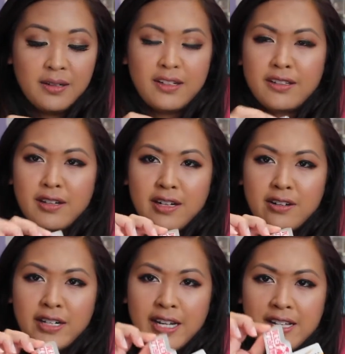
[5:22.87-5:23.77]
although I
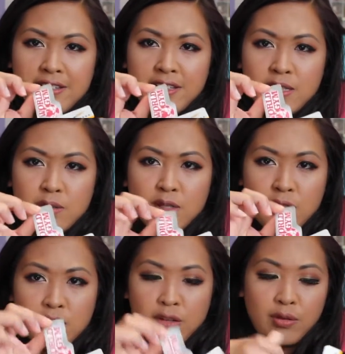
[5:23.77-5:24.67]
already canceled this one, so
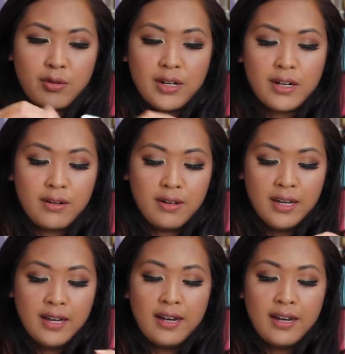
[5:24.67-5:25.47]
I should throw it out.